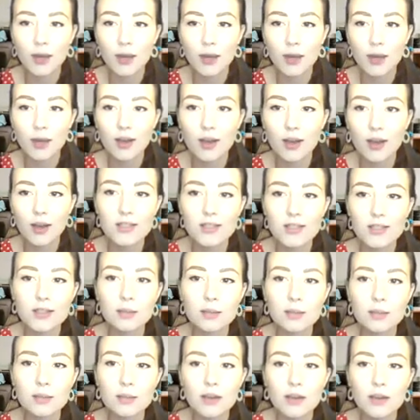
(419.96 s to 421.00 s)
how switching
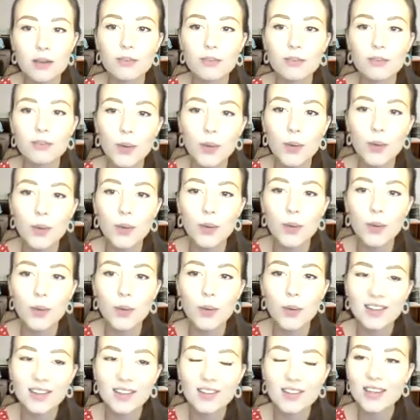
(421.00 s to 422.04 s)
energy supplies is a
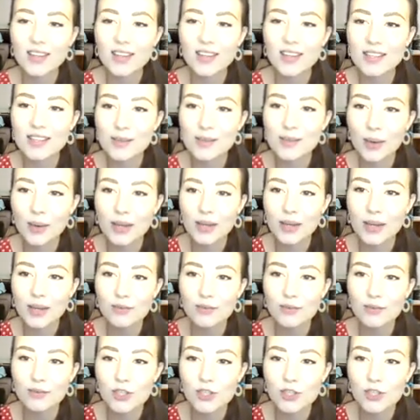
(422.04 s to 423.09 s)
bit of a quick win
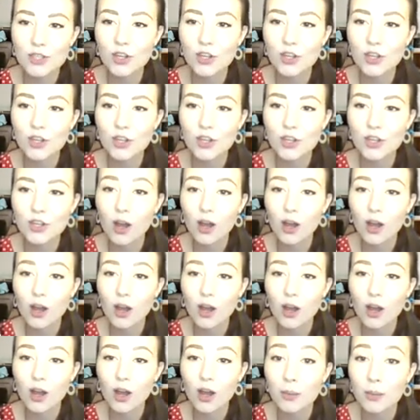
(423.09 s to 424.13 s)
and easy way to reduce your
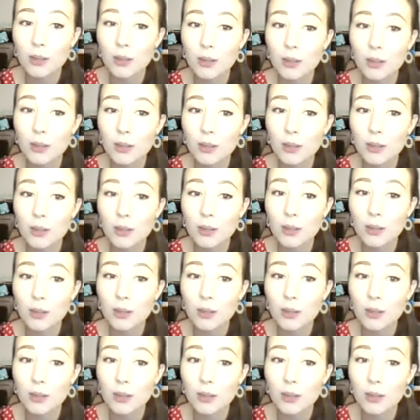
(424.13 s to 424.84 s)
carbon emissions